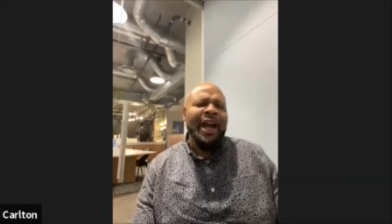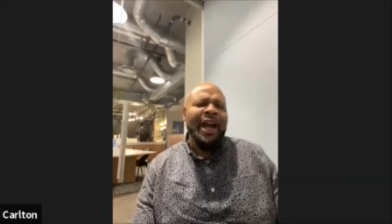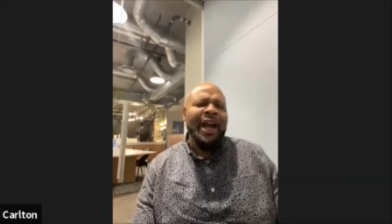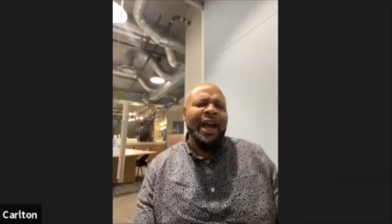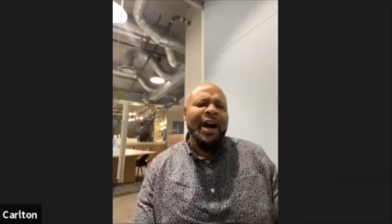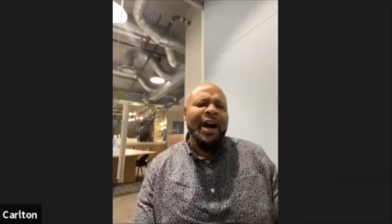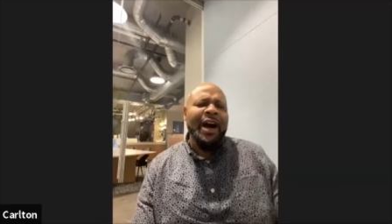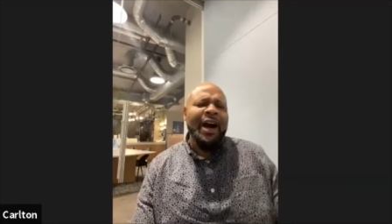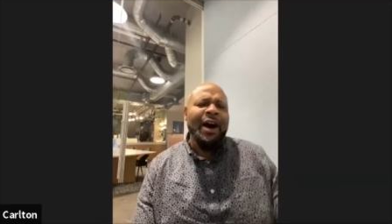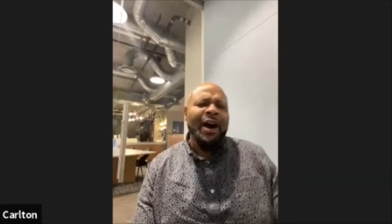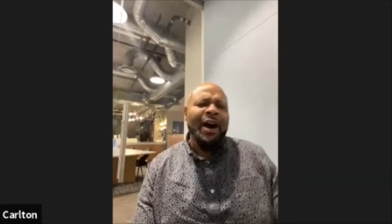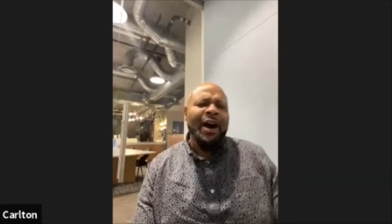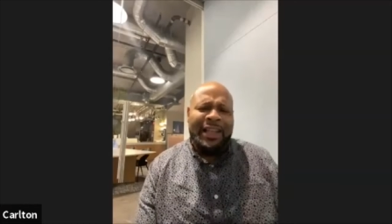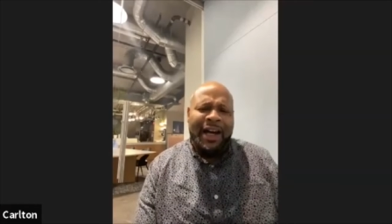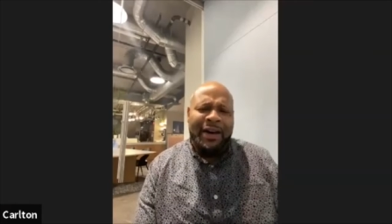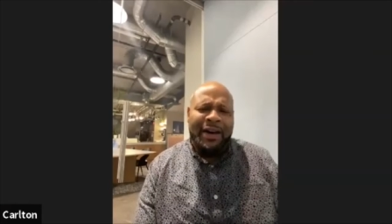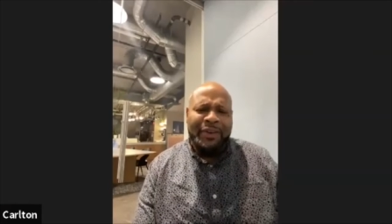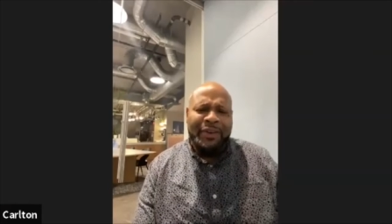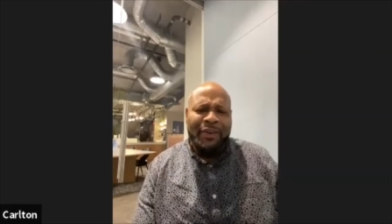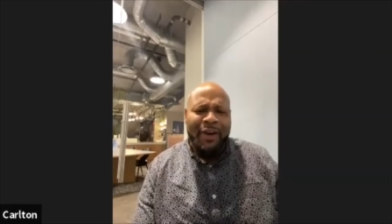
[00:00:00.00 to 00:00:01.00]
Oh, they love
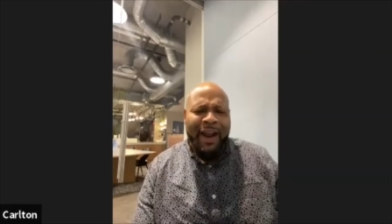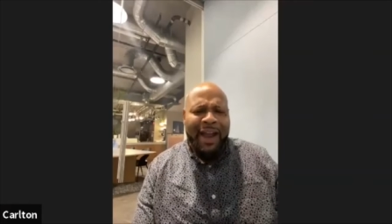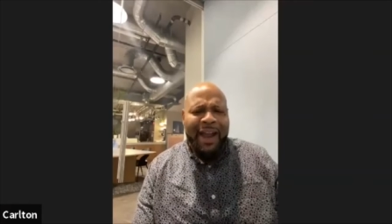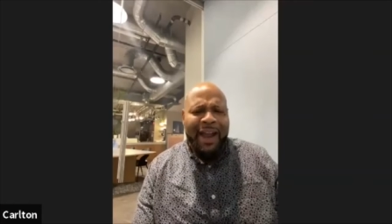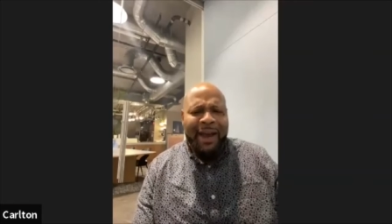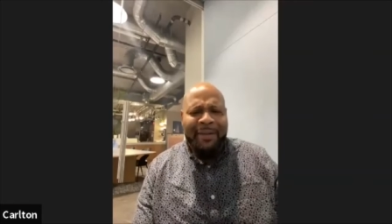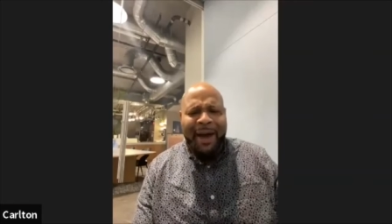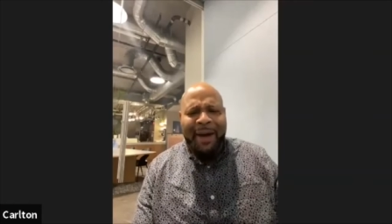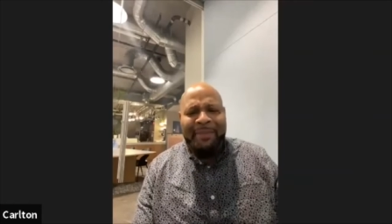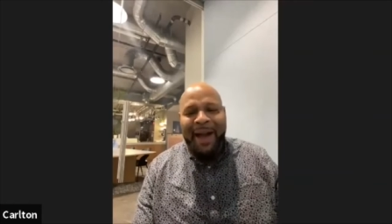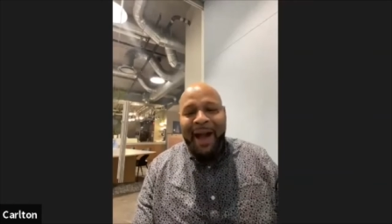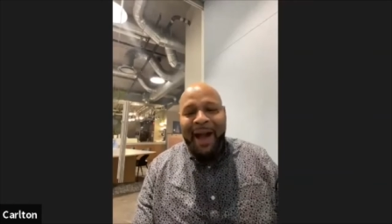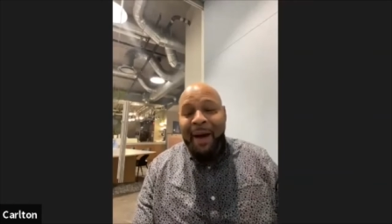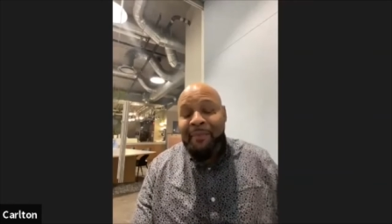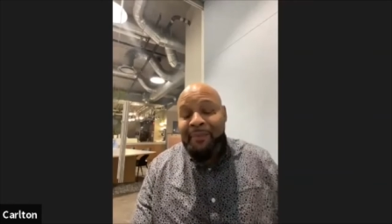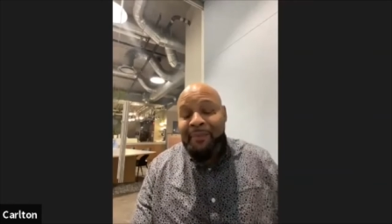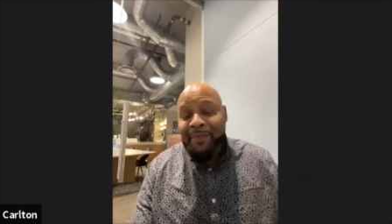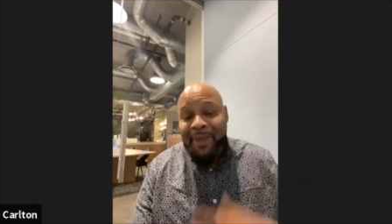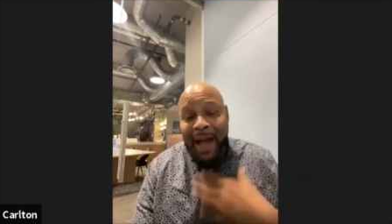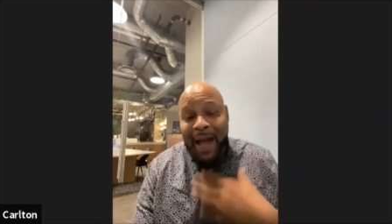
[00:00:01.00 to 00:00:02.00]
crab.
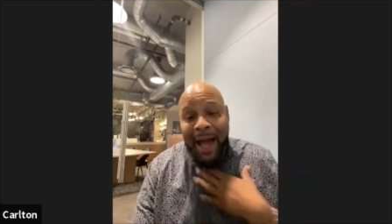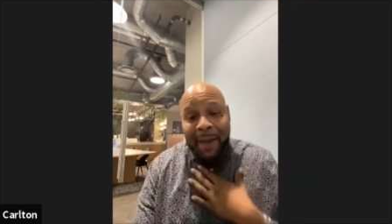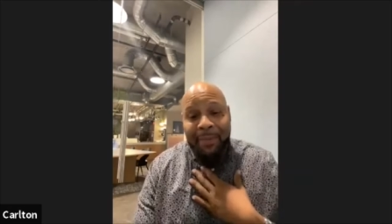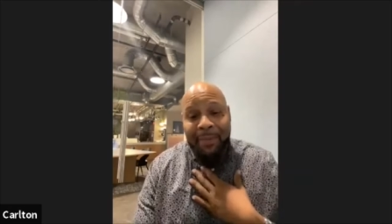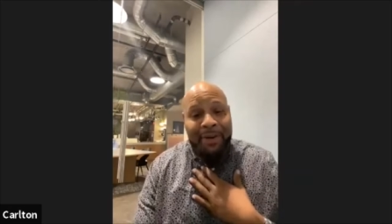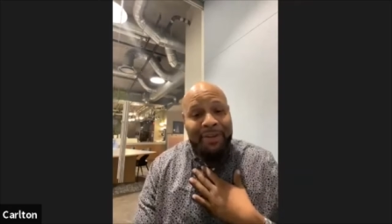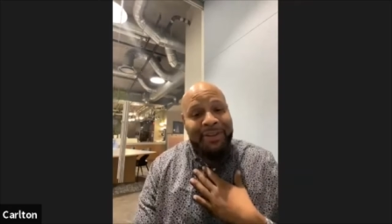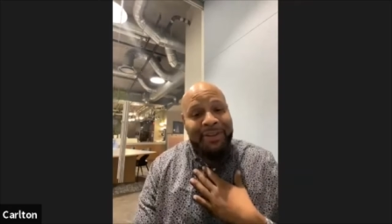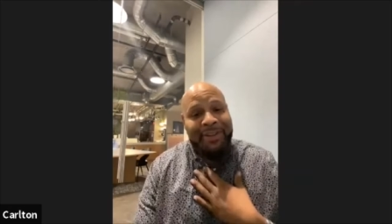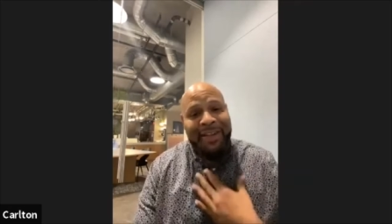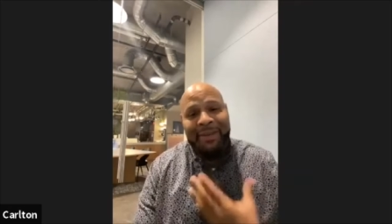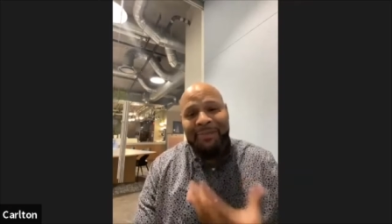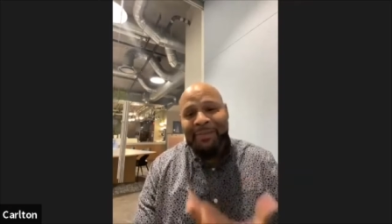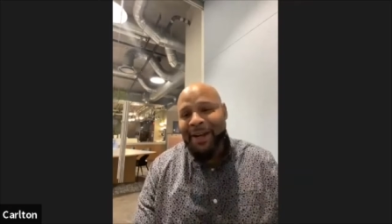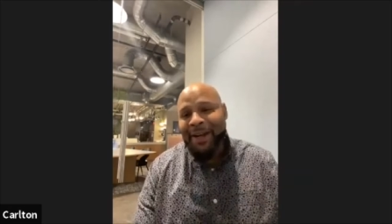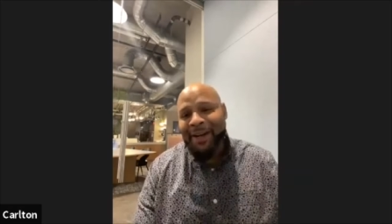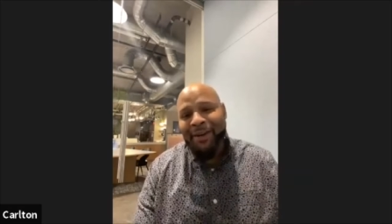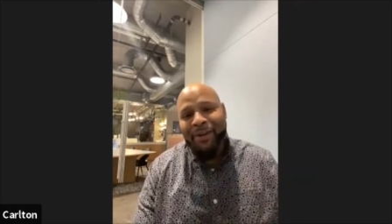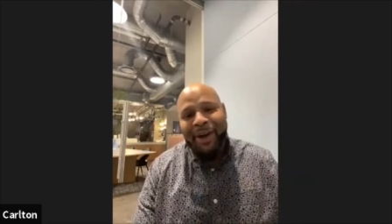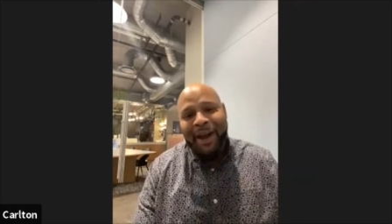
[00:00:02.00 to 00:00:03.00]
I personally am
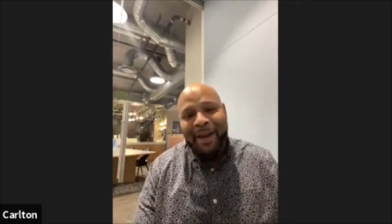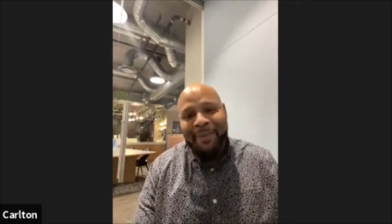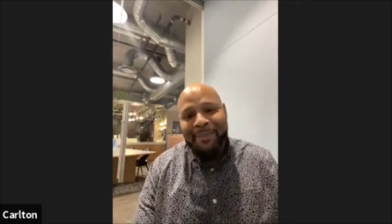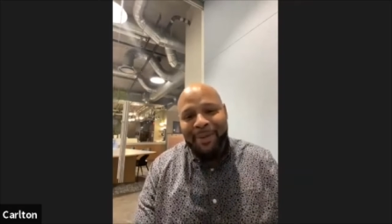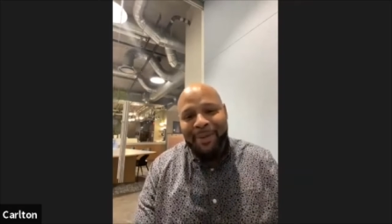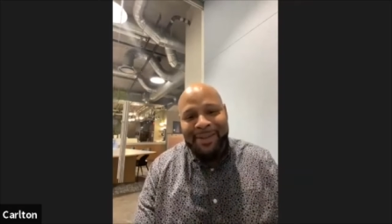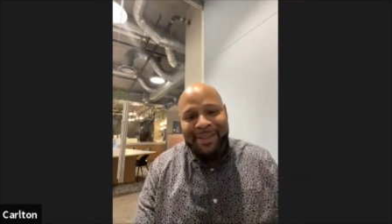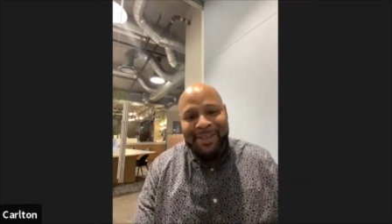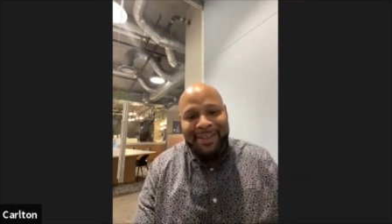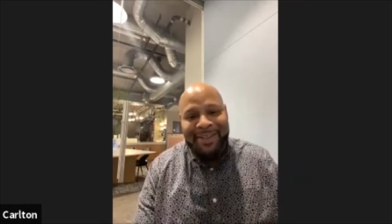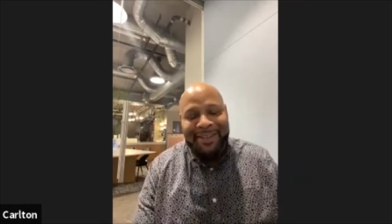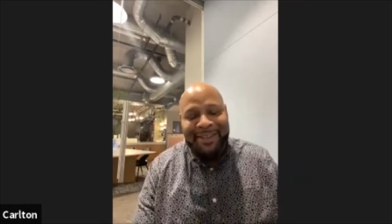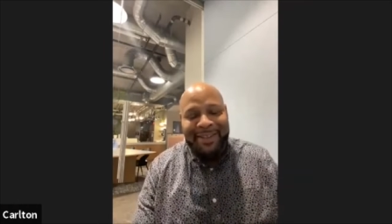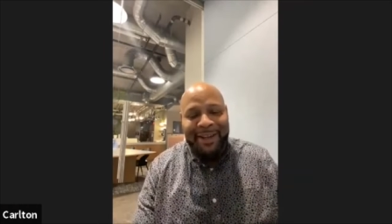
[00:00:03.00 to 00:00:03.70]
not a crab person,